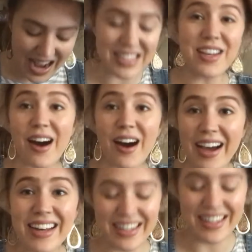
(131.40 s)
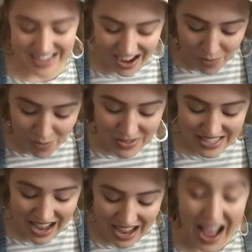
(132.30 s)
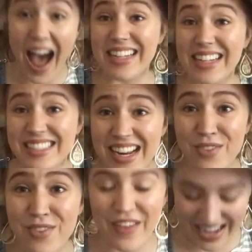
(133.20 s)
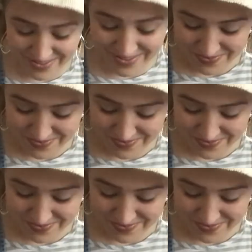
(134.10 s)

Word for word: ask God to help us identify